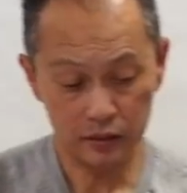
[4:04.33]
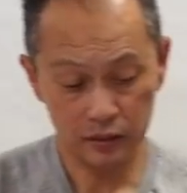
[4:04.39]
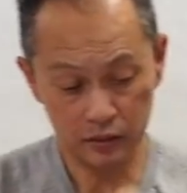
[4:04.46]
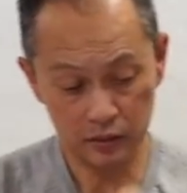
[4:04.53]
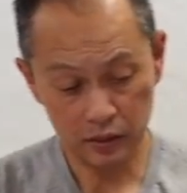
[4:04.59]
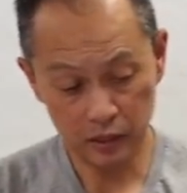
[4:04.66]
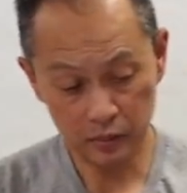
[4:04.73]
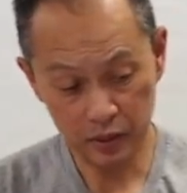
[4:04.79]

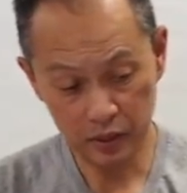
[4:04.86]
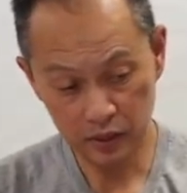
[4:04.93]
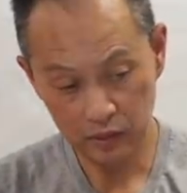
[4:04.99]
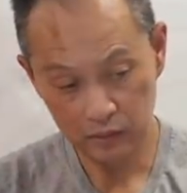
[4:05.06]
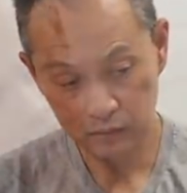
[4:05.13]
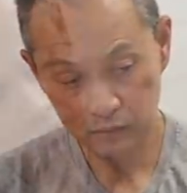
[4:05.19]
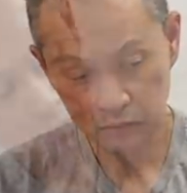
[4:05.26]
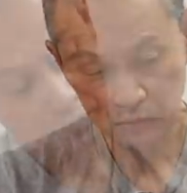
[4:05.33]
it's empty.
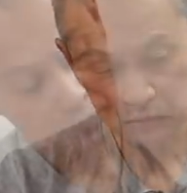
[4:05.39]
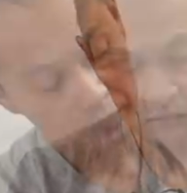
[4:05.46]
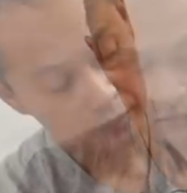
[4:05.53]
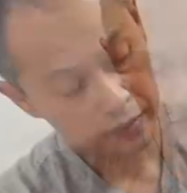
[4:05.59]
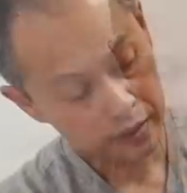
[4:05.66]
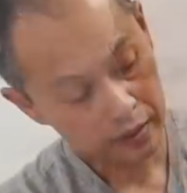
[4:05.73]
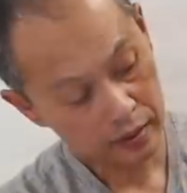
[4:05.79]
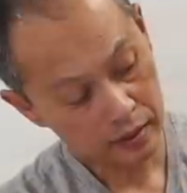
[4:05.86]

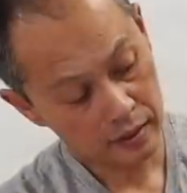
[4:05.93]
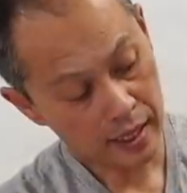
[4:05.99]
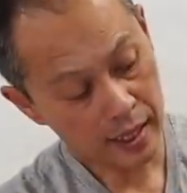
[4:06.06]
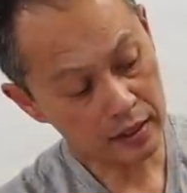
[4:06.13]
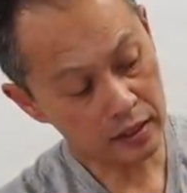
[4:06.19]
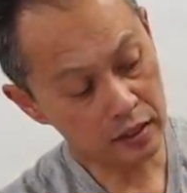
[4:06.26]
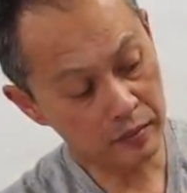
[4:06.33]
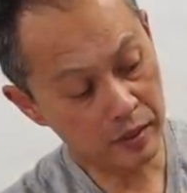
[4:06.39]

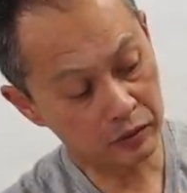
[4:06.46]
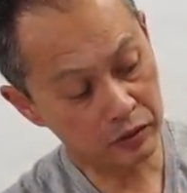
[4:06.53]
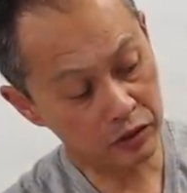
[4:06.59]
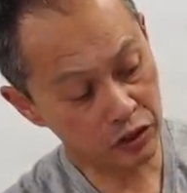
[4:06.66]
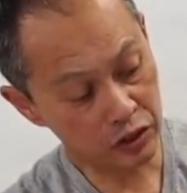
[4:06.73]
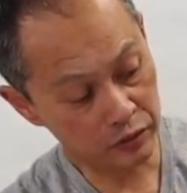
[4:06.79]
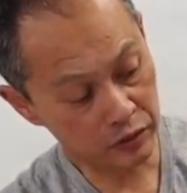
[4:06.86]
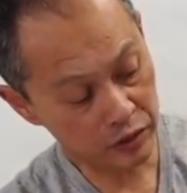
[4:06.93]
Axle mounted
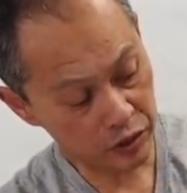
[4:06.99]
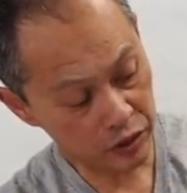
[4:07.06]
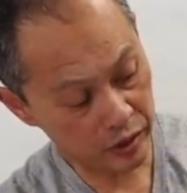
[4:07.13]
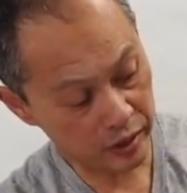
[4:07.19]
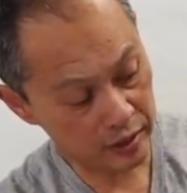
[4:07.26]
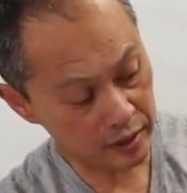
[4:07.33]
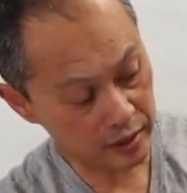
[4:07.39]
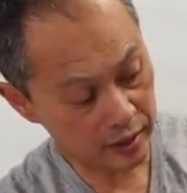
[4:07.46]
servo, as you
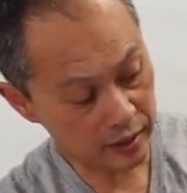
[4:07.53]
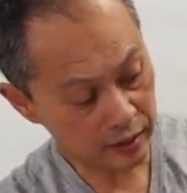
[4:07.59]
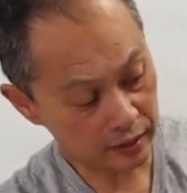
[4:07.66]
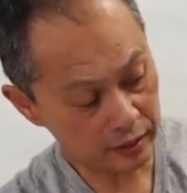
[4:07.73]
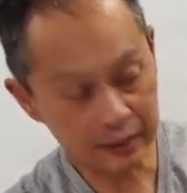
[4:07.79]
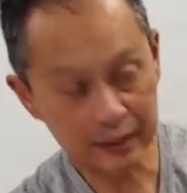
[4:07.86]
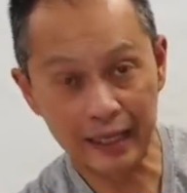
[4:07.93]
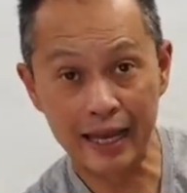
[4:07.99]
can see,
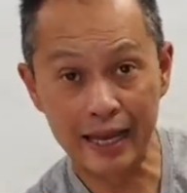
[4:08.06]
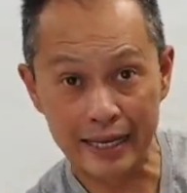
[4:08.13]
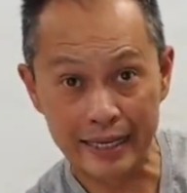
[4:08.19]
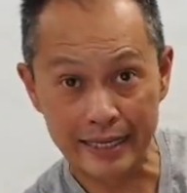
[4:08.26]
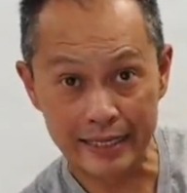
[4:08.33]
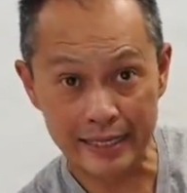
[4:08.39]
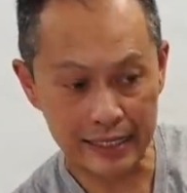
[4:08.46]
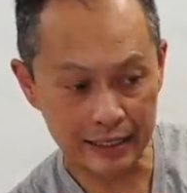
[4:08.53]

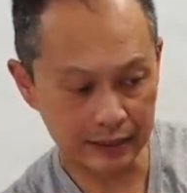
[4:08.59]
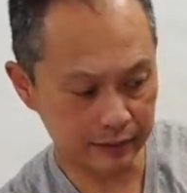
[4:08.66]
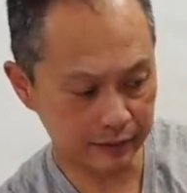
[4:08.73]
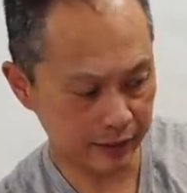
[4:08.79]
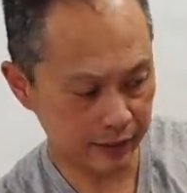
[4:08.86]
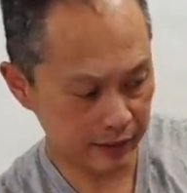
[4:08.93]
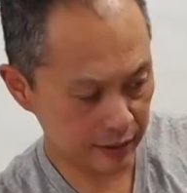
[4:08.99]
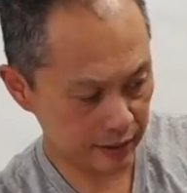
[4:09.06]
not the
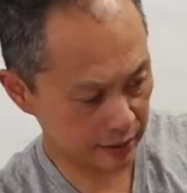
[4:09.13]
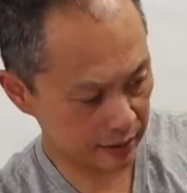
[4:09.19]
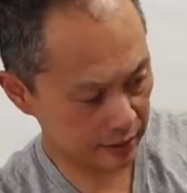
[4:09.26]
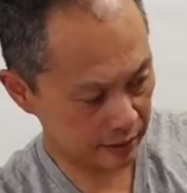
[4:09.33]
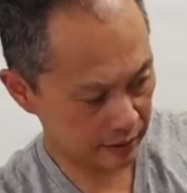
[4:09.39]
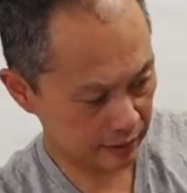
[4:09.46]
greatest.